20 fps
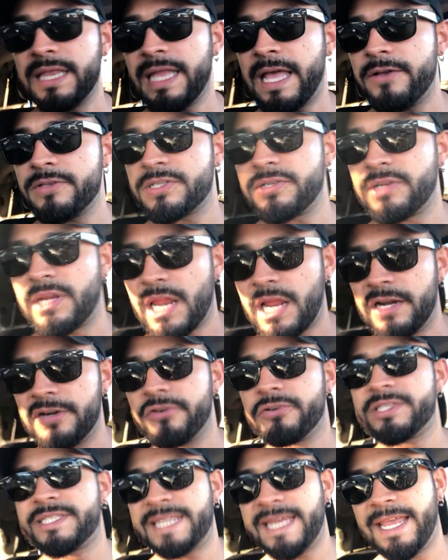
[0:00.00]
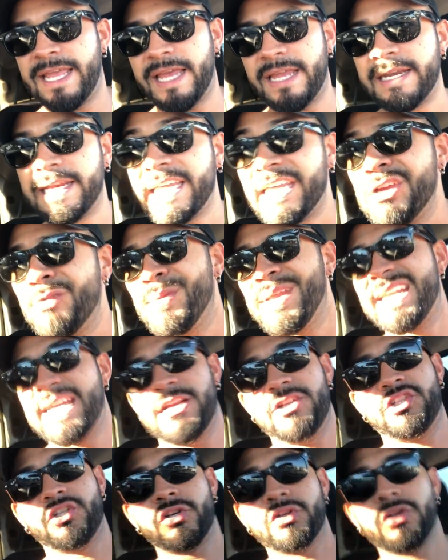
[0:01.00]
allows you to understand human
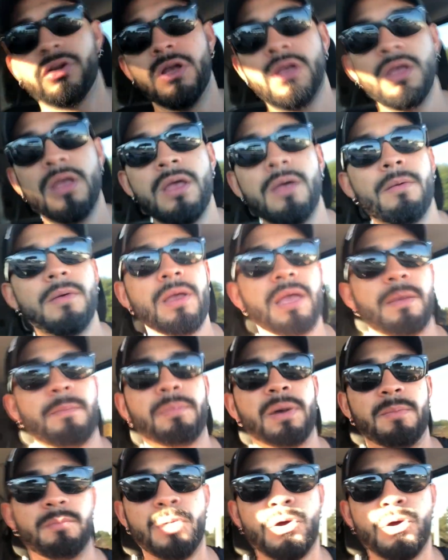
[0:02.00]
nature, but